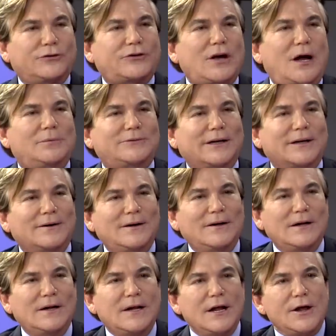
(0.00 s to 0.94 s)
sculpting.
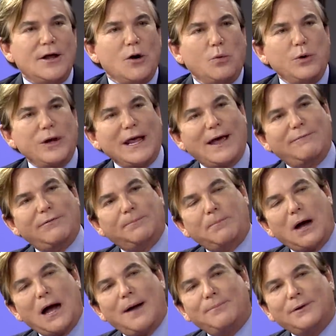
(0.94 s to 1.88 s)
We have a
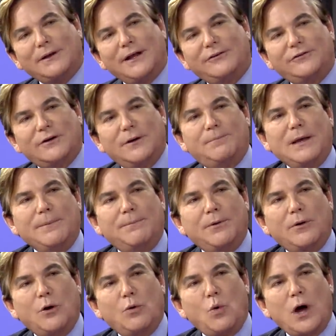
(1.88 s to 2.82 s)
population of
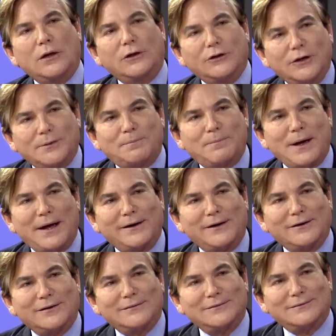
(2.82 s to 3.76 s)
people who want to look better,